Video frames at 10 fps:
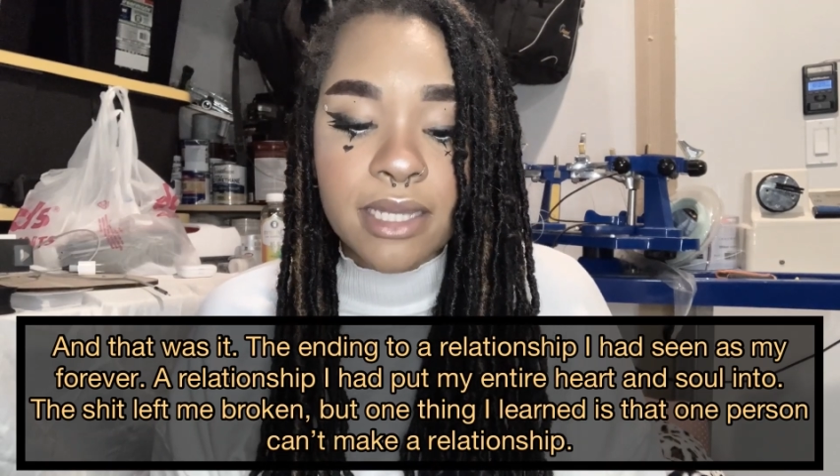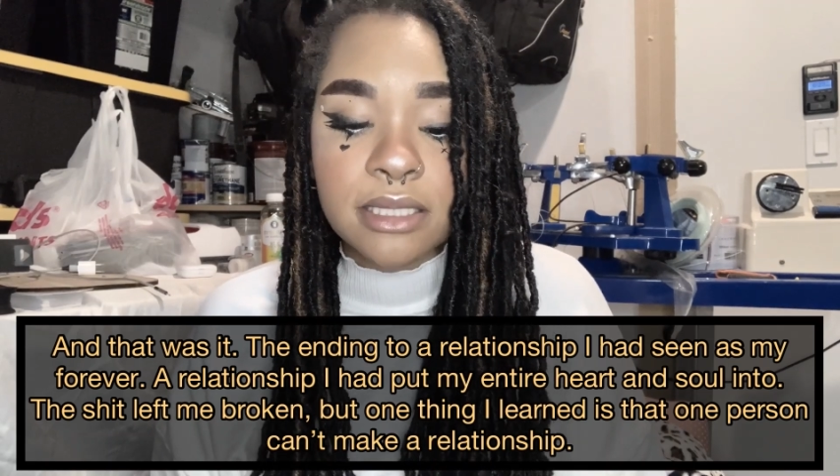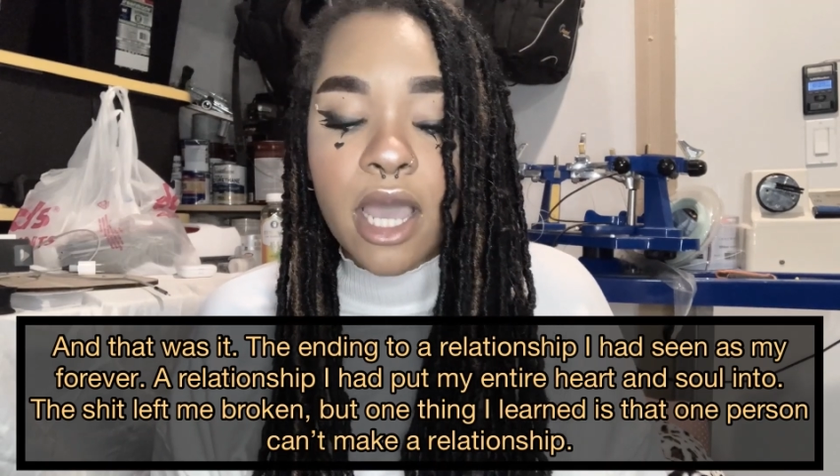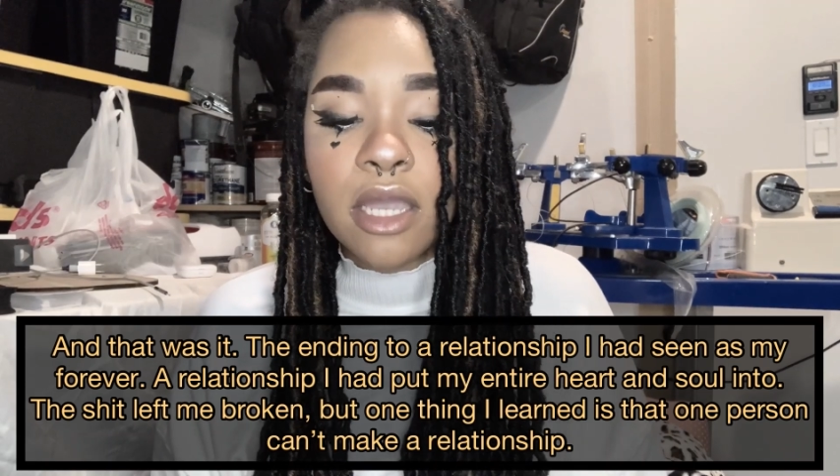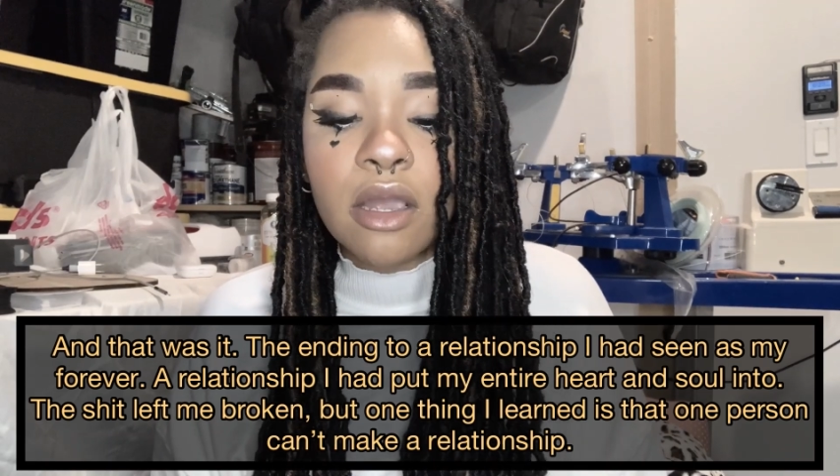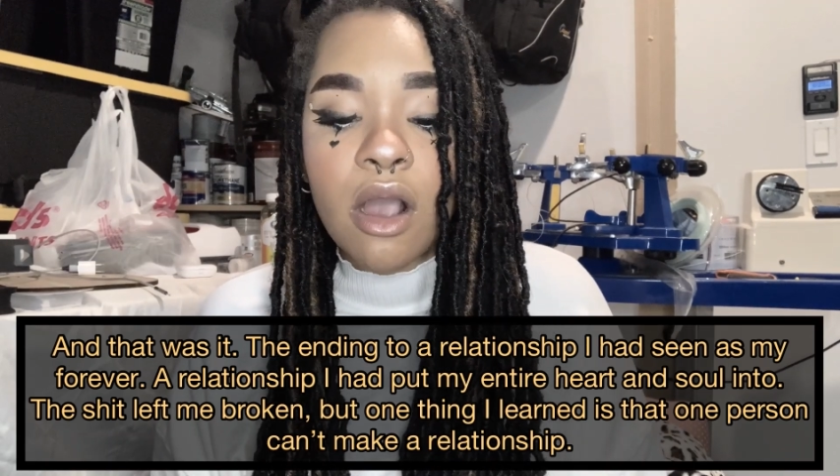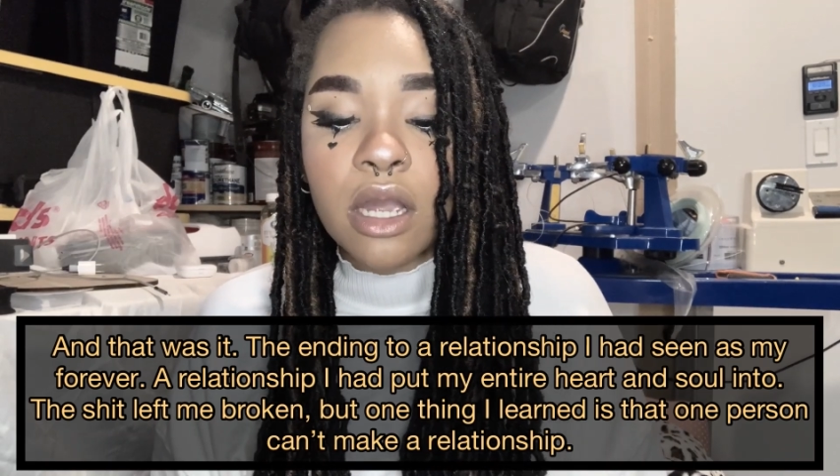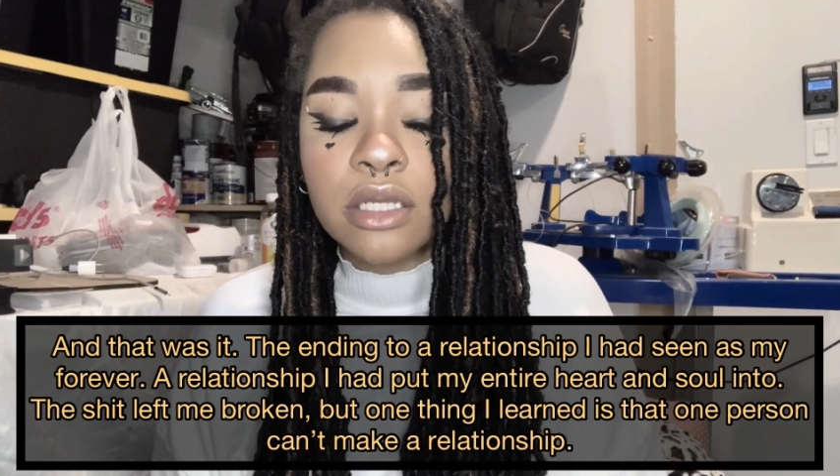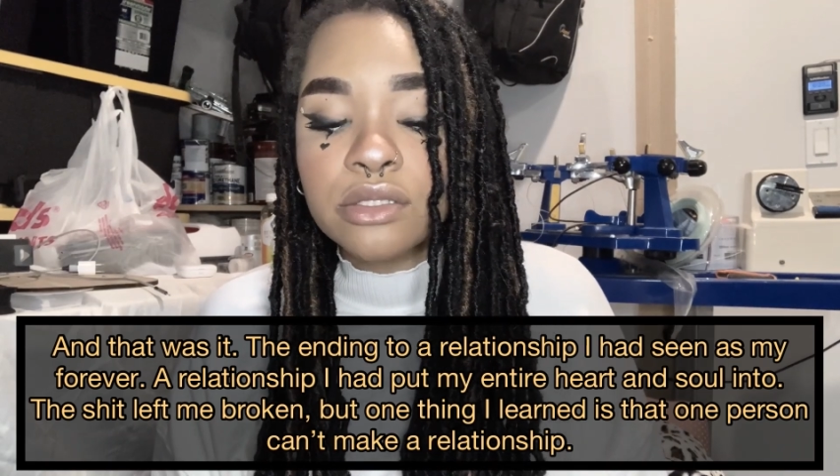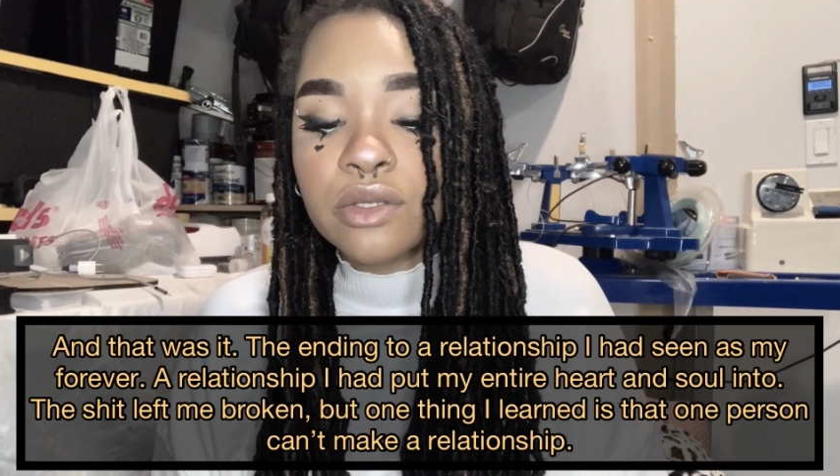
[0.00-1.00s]
entire
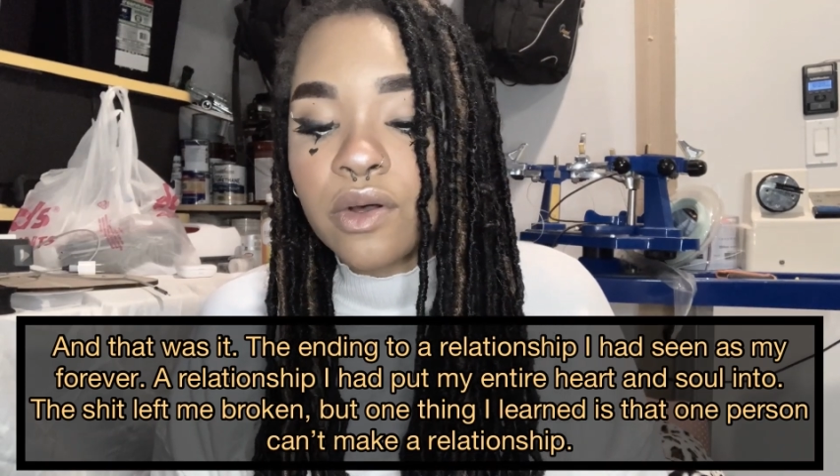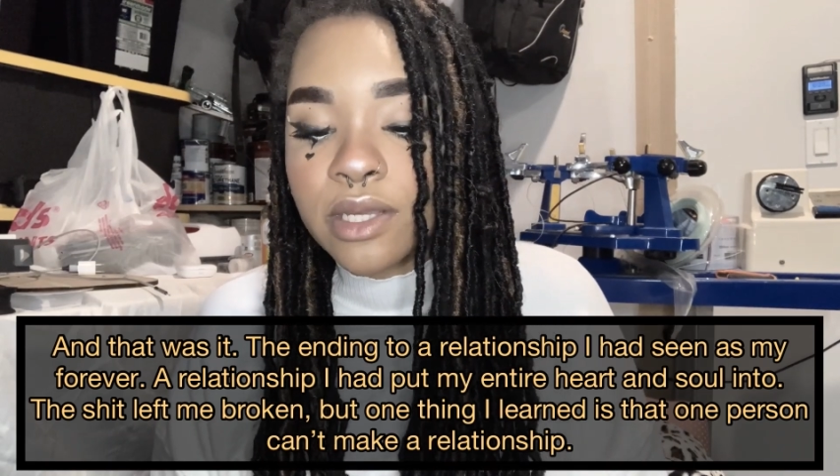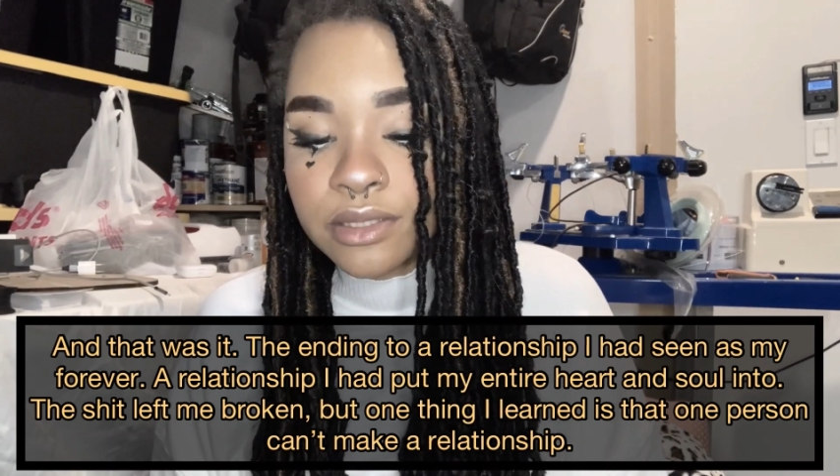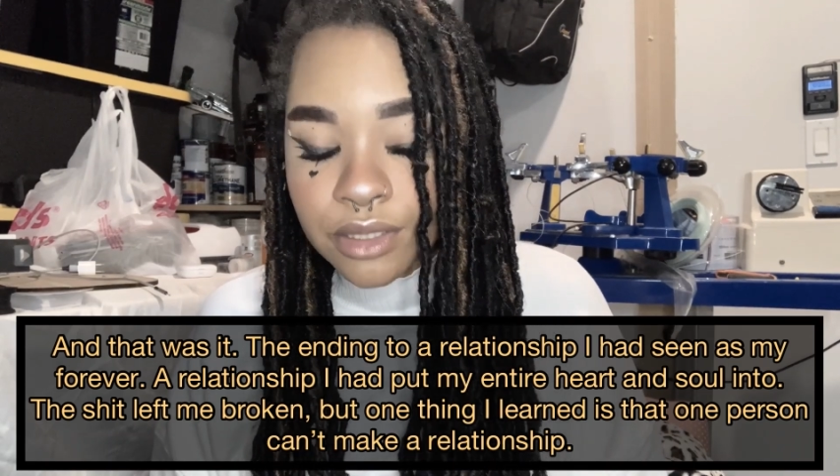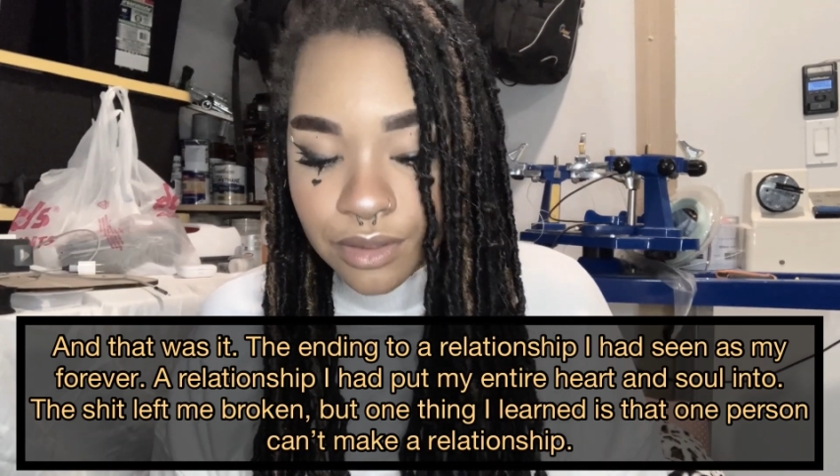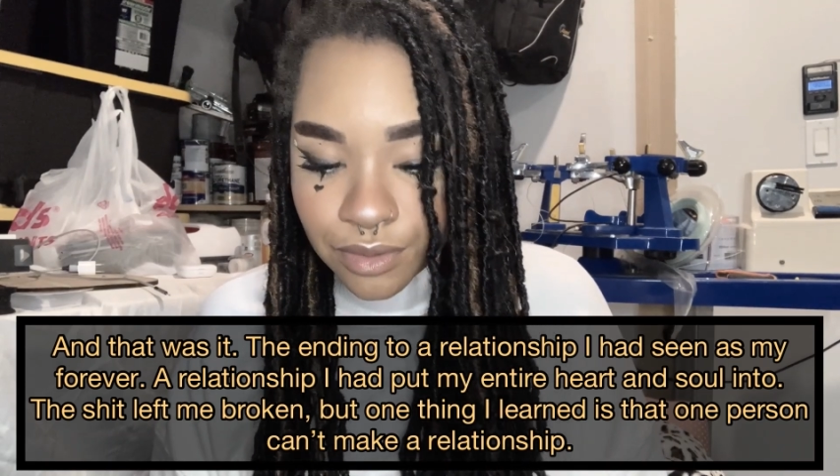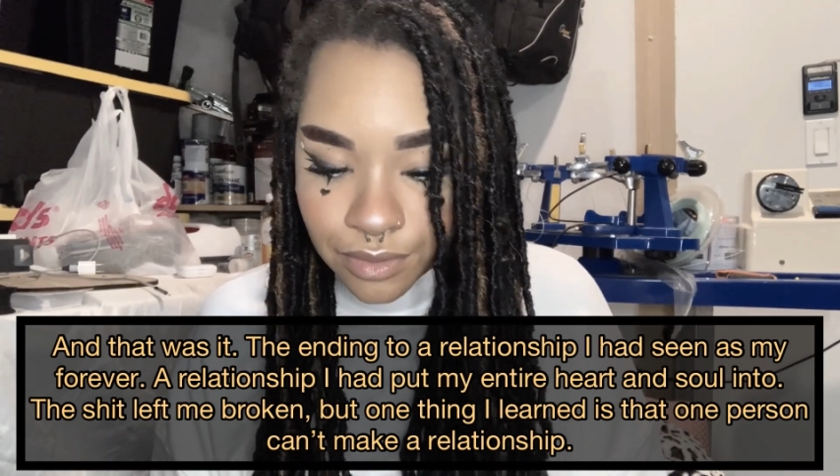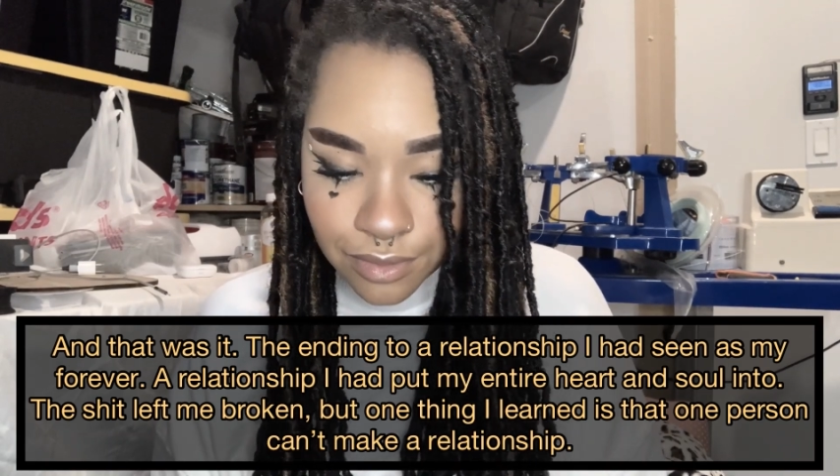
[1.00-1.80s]
heart and soul into.